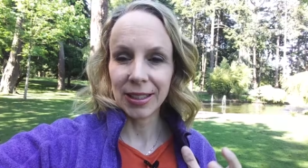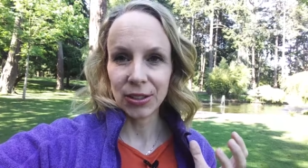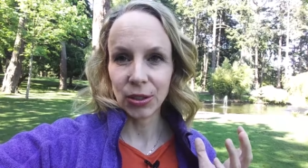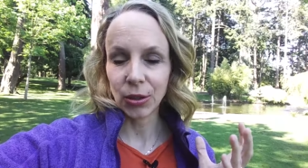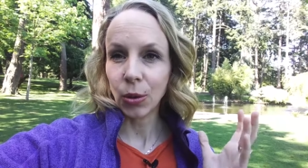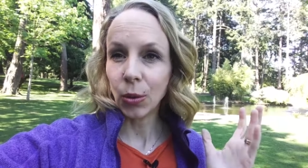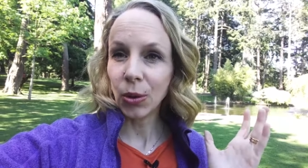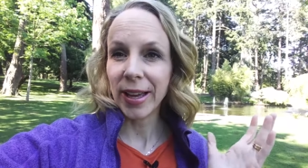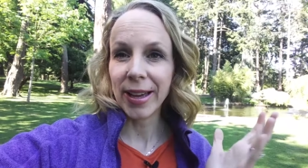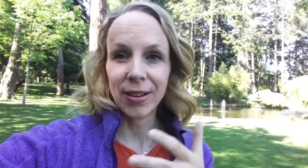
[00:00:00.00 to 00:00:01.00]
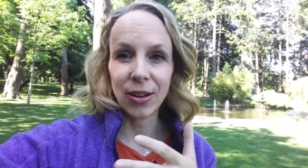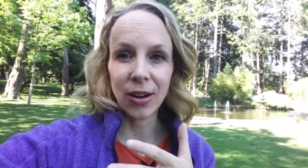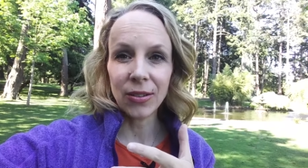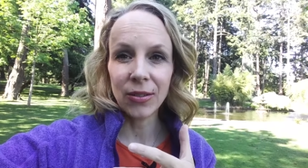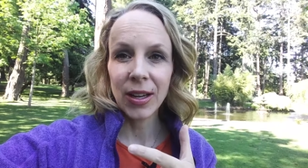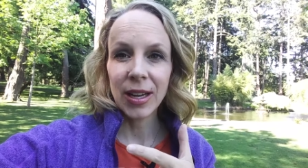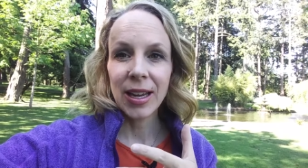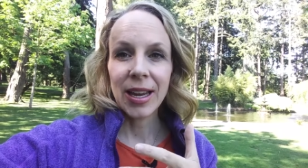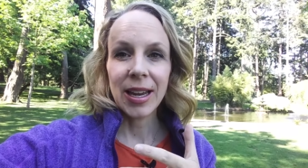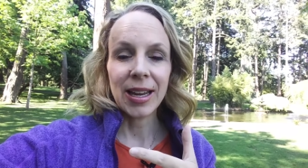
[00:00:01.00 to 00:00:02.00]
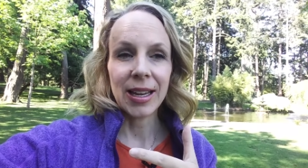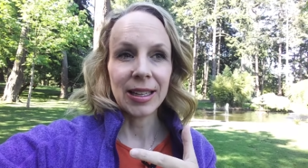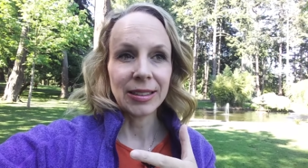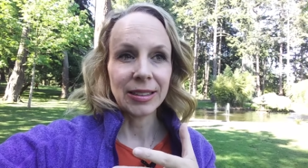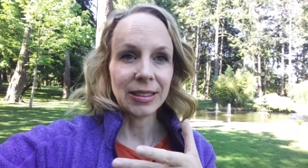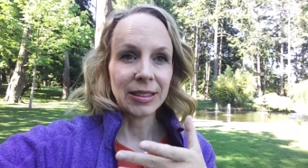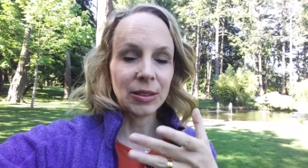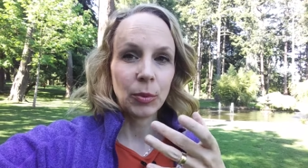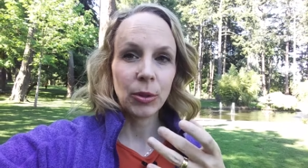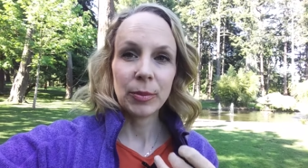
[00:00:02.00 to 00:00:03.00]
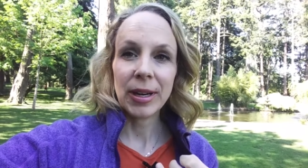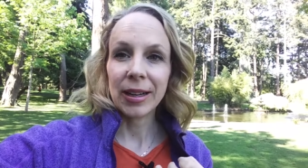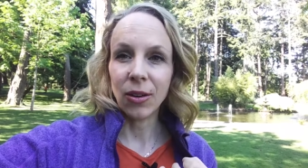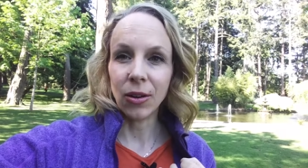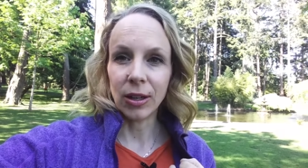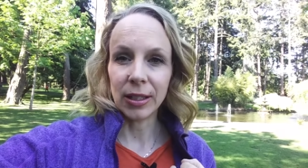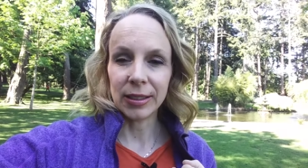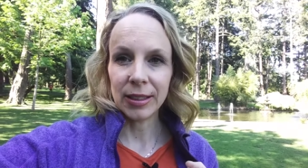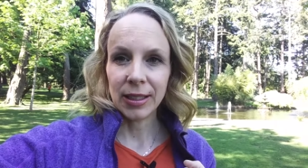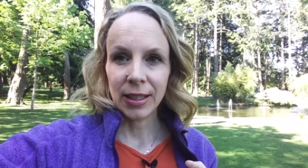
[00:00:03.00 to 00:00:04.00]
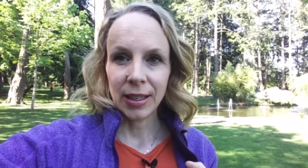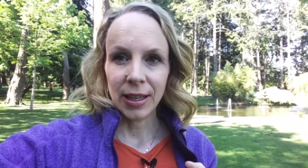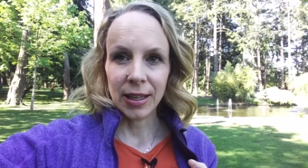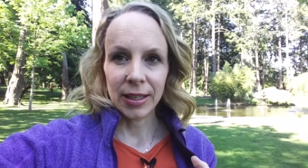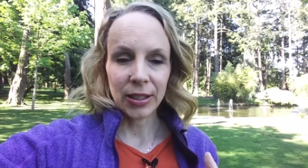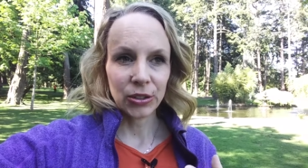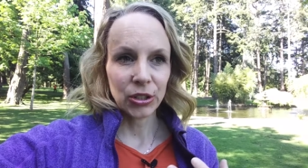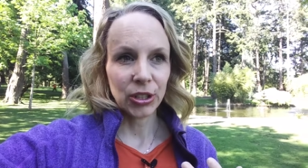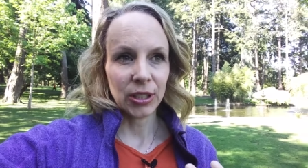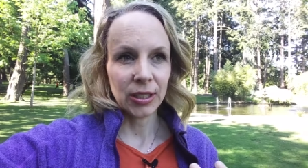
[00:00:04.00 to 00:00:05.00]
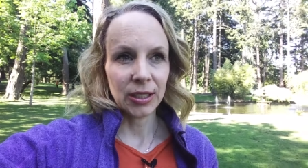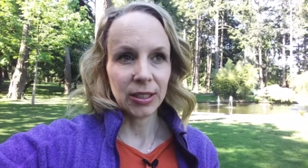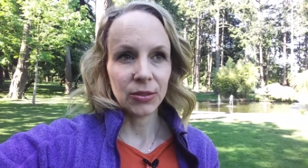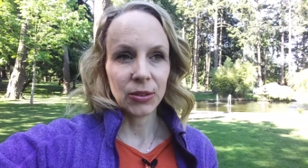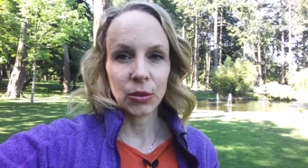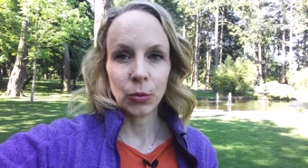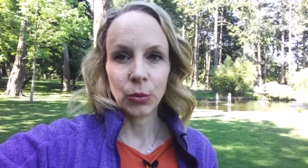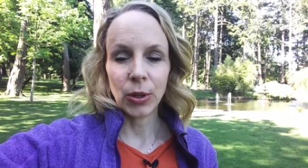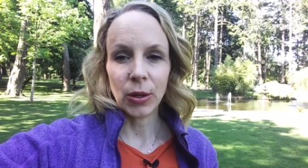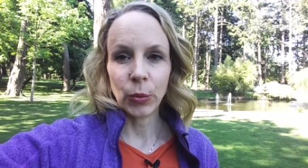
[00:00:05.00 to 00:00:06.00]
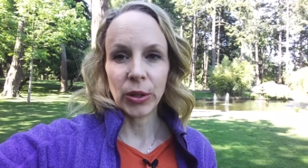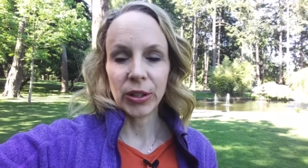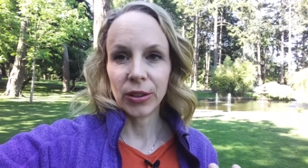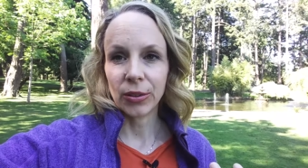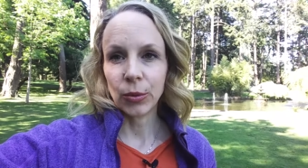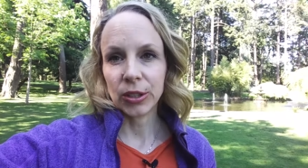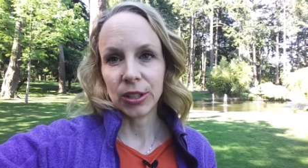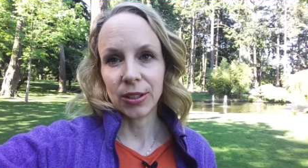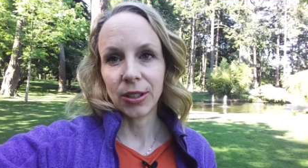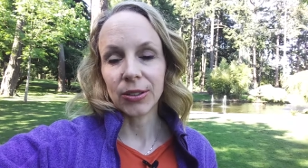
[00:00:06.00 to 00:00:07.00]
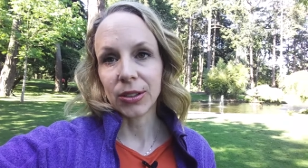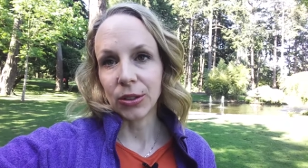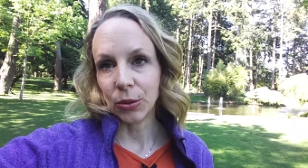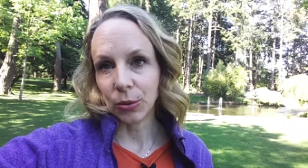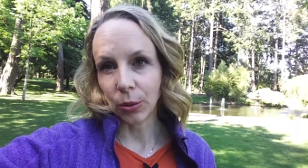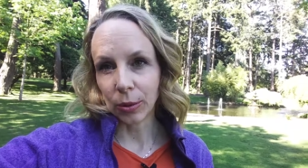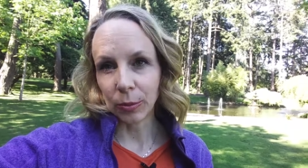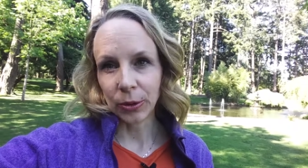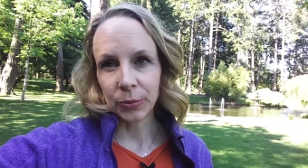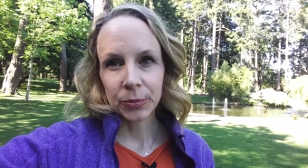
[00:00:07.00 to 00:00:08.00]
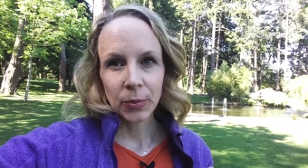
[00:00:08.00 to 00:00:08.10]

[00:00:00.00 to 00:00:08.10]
they took her whole head off and put it back on. And now she lives with what she calls a new normal